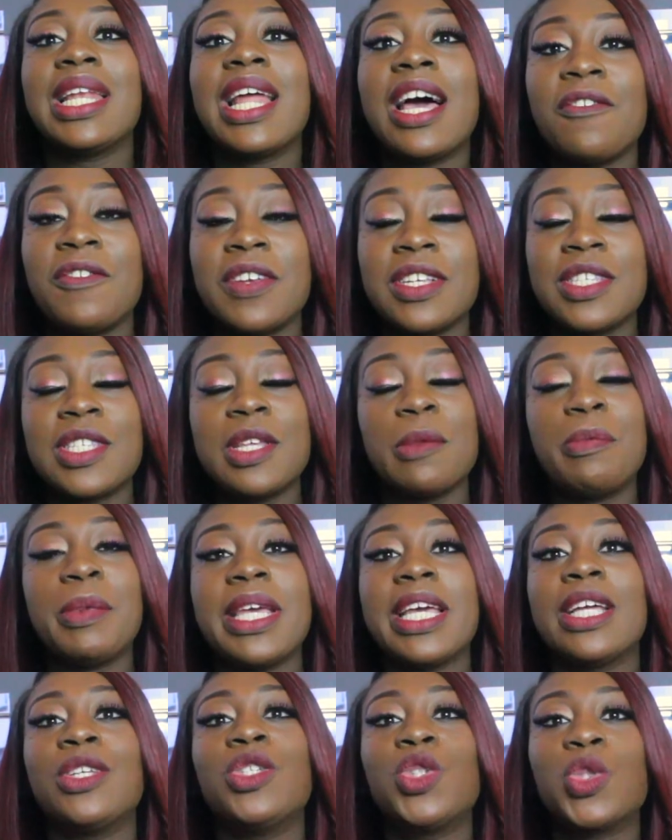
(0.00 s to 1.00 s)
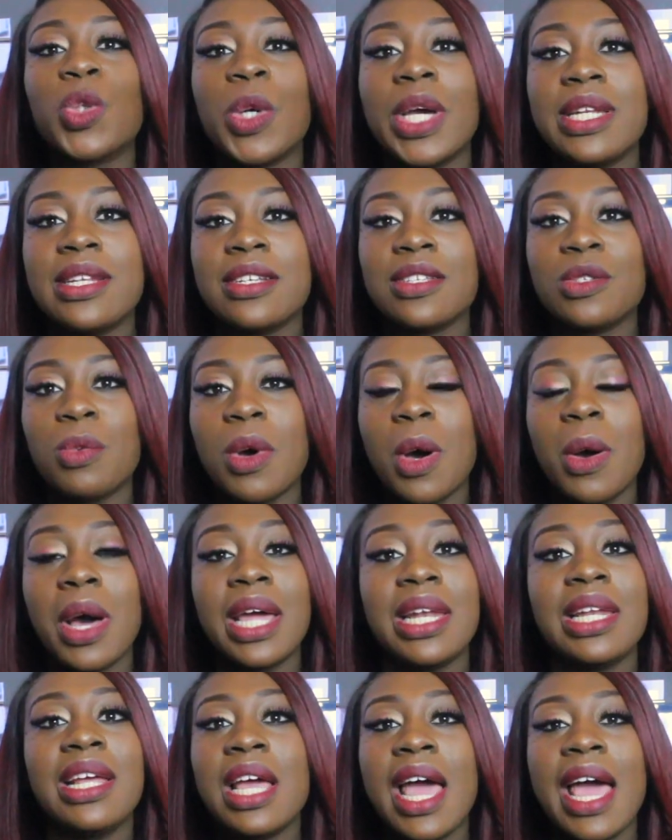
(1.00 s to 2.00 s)
Life is to be enjoyed as well,
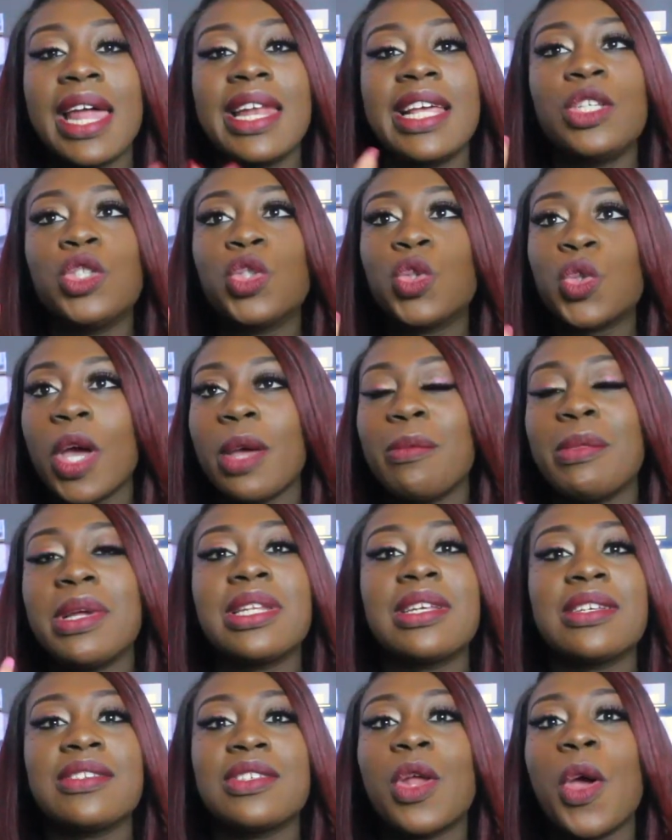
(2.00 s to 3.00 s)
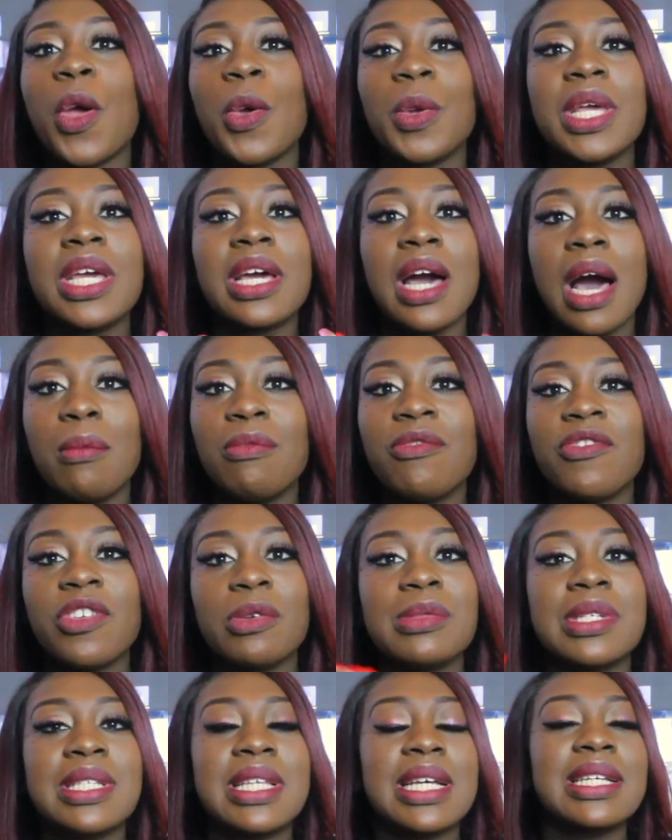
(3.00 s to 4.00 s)
and enjoyment doesn't only come
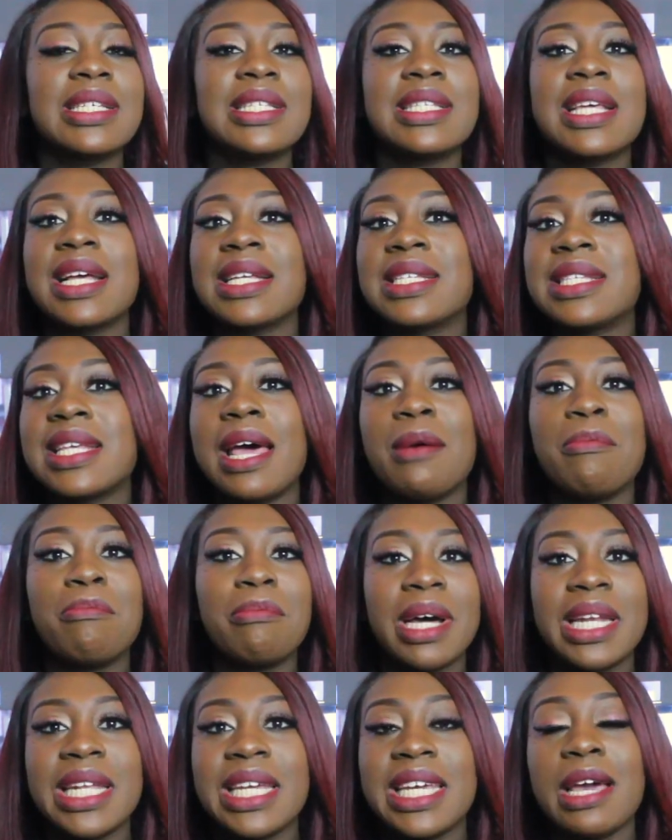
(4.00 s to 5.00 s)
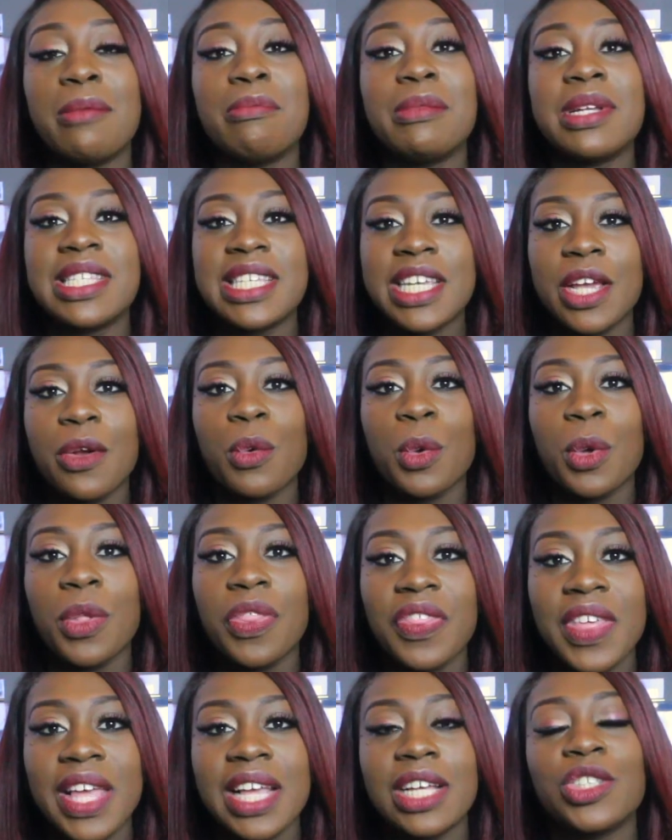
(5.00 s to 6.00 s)
from success and money and material
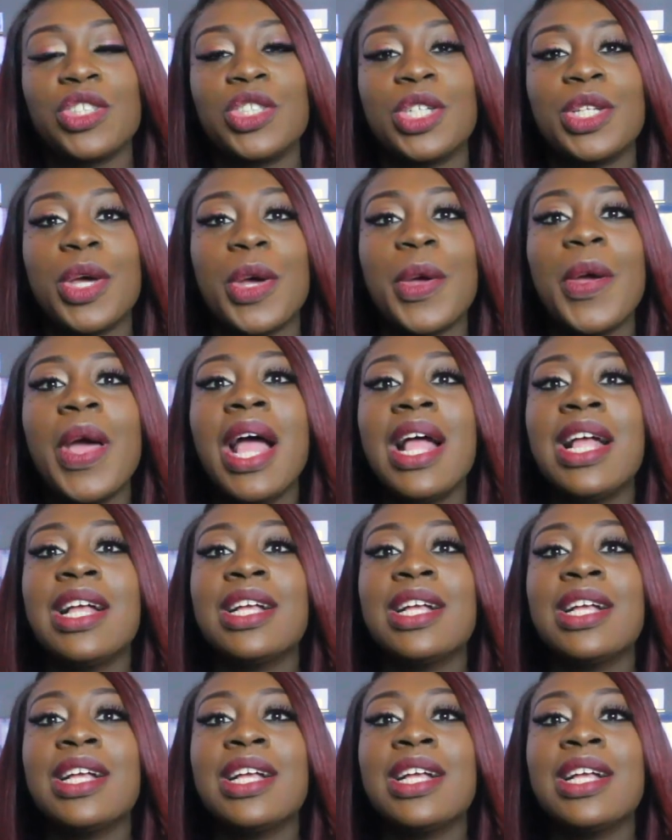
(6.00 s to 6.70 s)
things, you know.